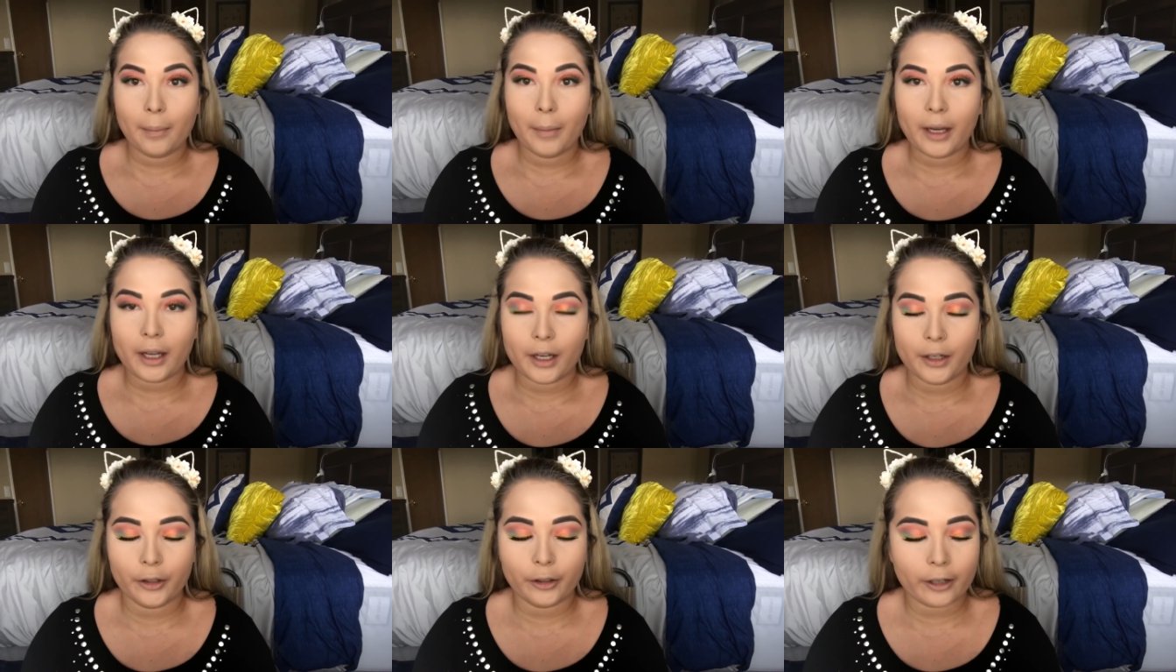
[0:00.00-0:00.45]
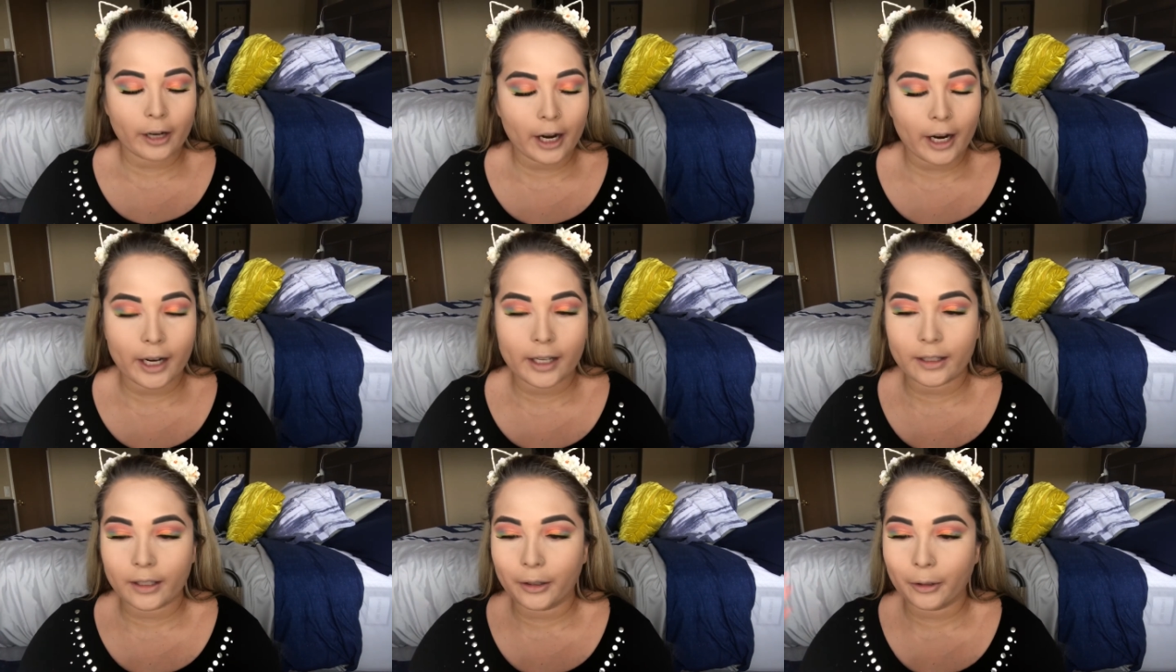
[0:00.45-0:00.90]
my under
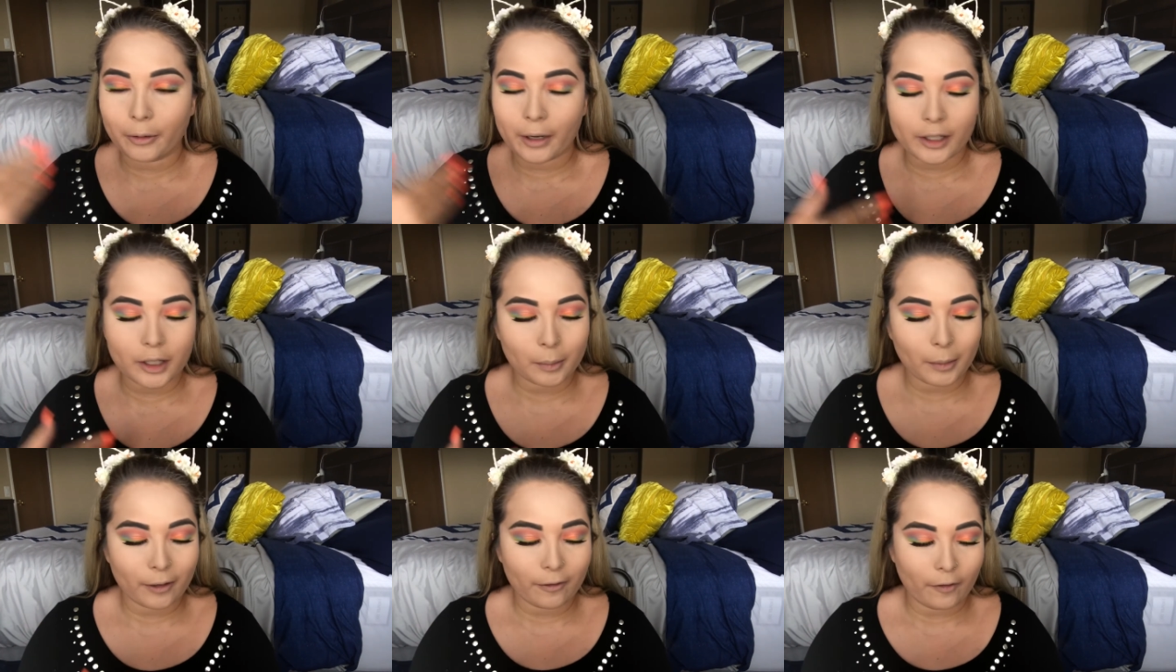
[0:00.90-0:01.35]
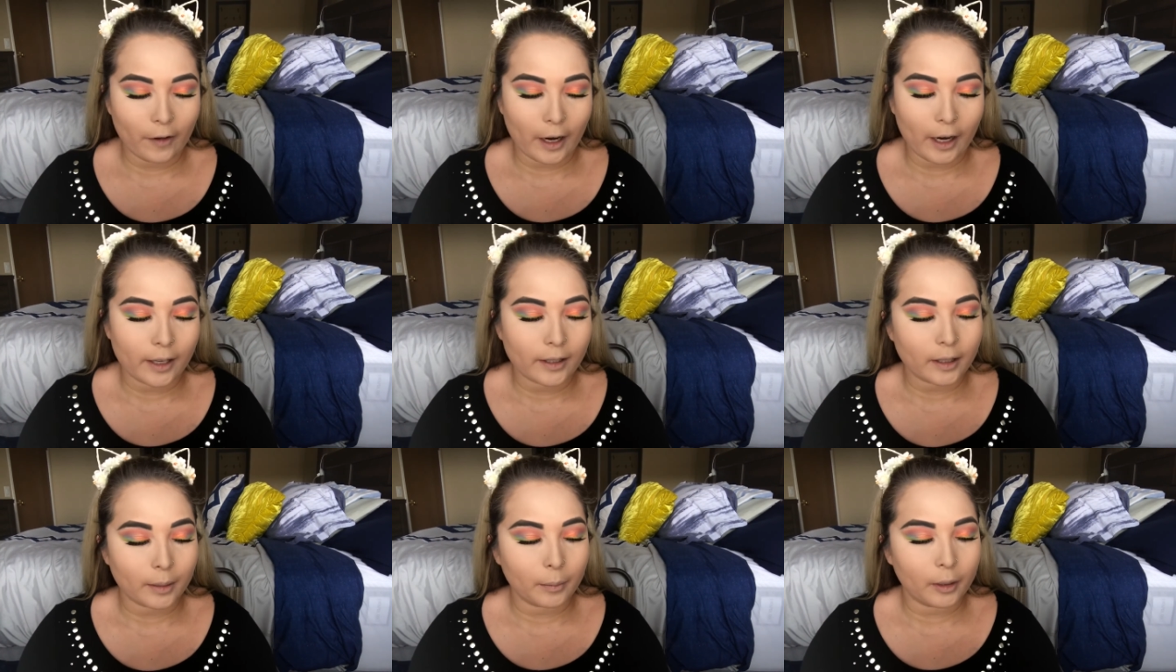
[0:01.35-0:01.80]
eyes and the rest of my
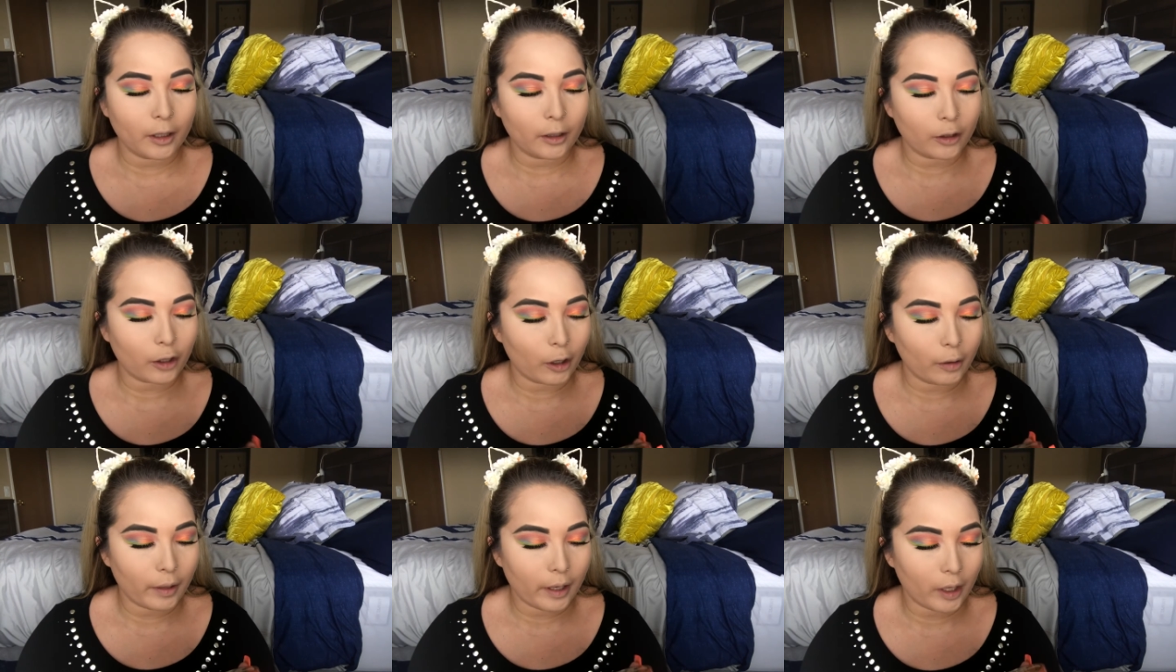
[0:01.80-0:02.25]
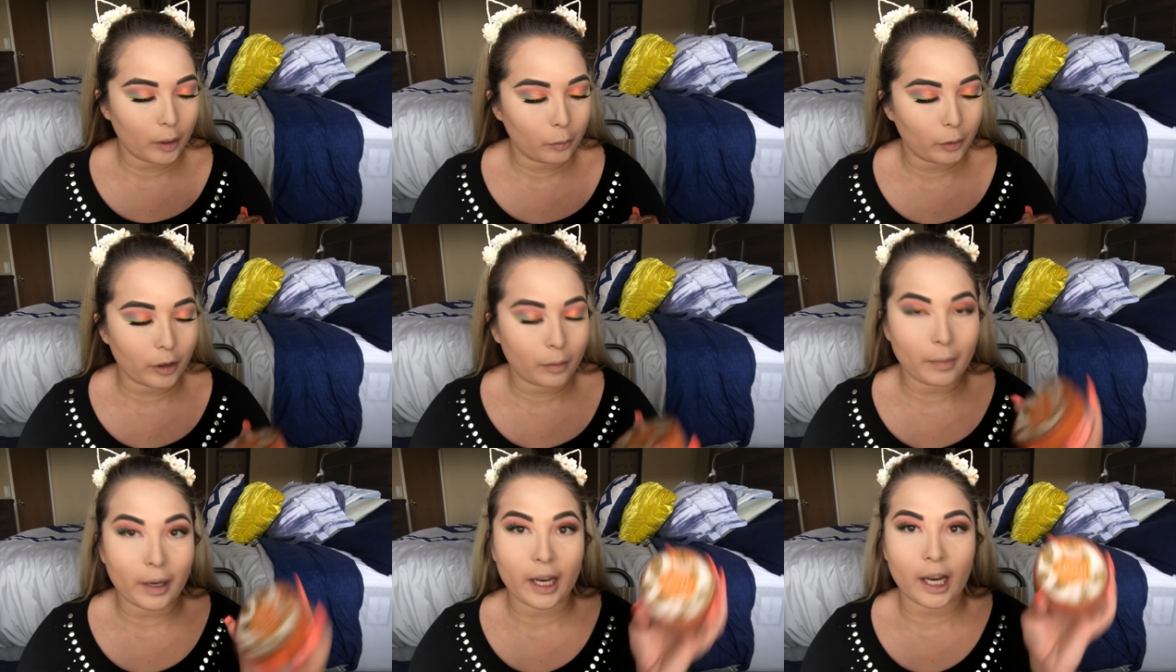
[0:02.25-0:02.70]
face, I'm going to go in
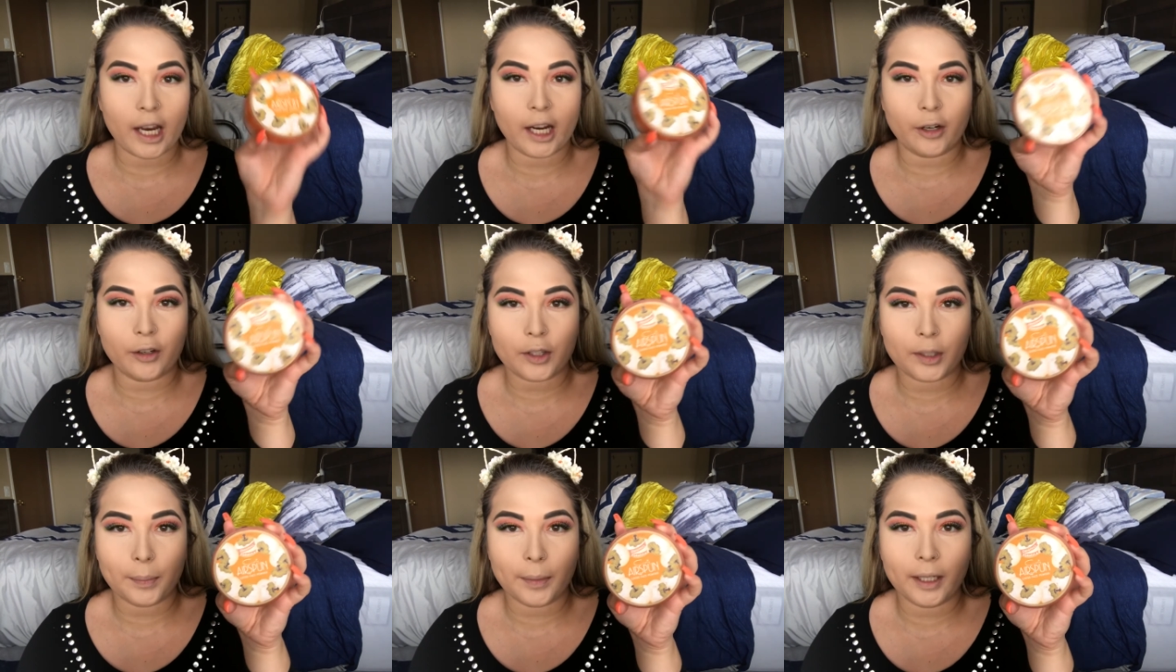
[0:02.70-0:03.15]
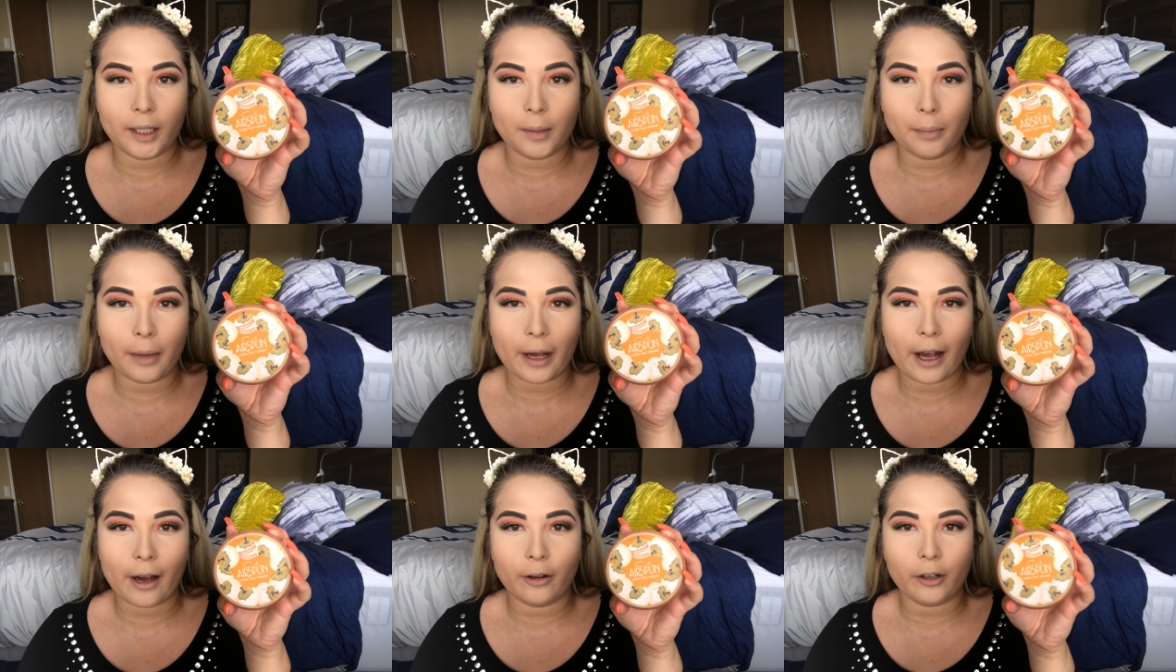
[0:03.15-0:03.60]
with my Airspun
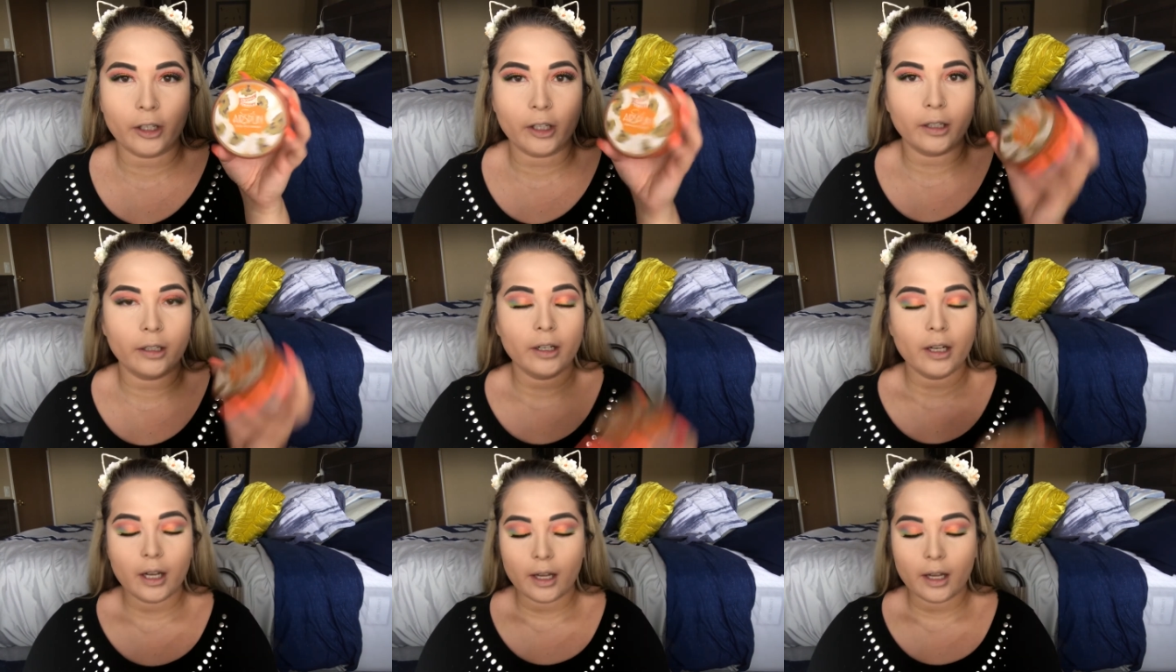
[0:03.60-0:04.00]
powder.